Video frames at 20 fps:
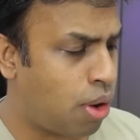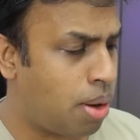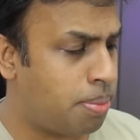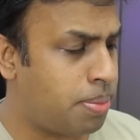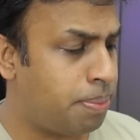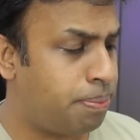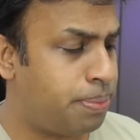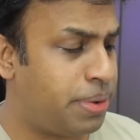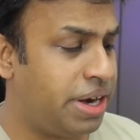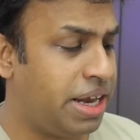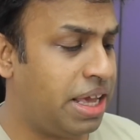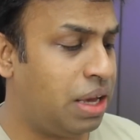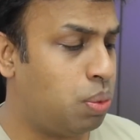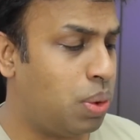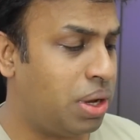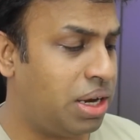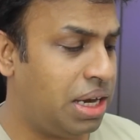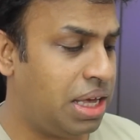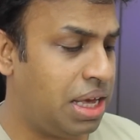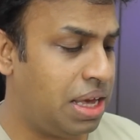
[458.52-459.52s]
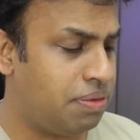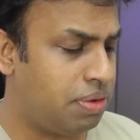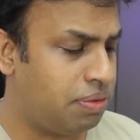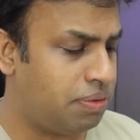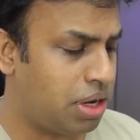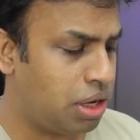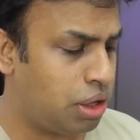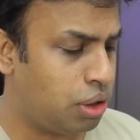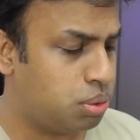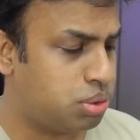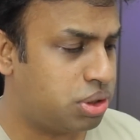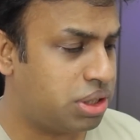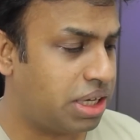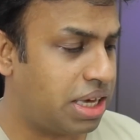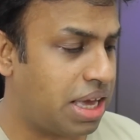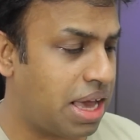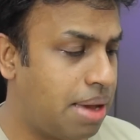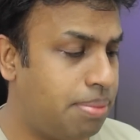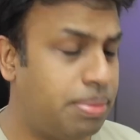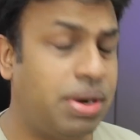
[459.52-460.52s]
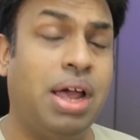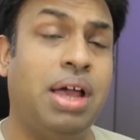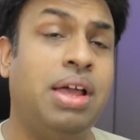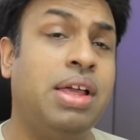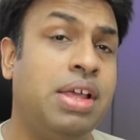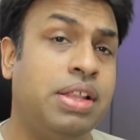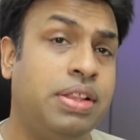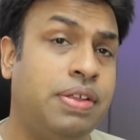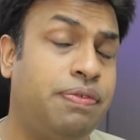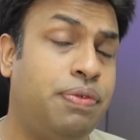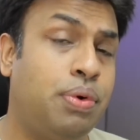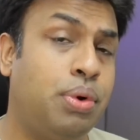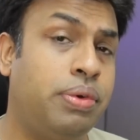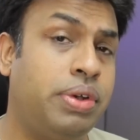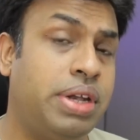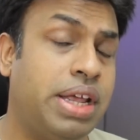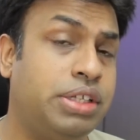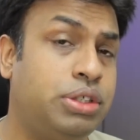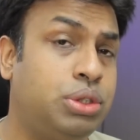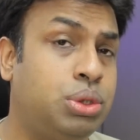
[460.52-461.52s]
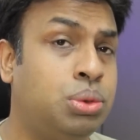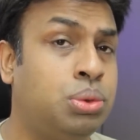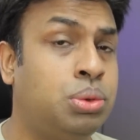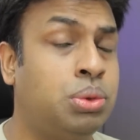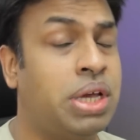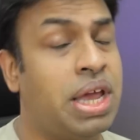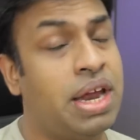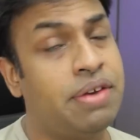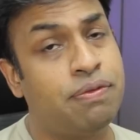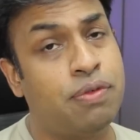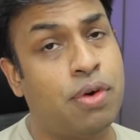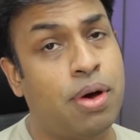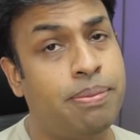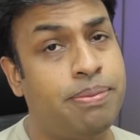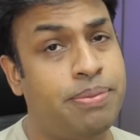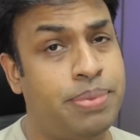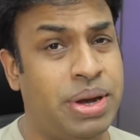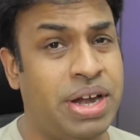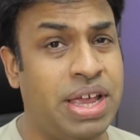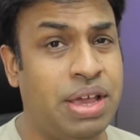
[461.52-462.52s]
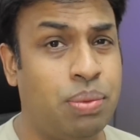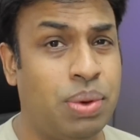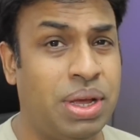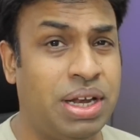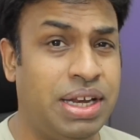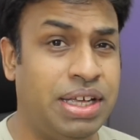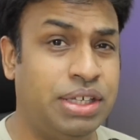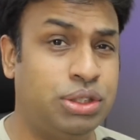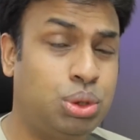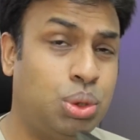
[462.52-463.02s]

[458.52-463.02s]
warm up pretty quickly. Even when you use the camera, the phone tends to get warm pretty quickly.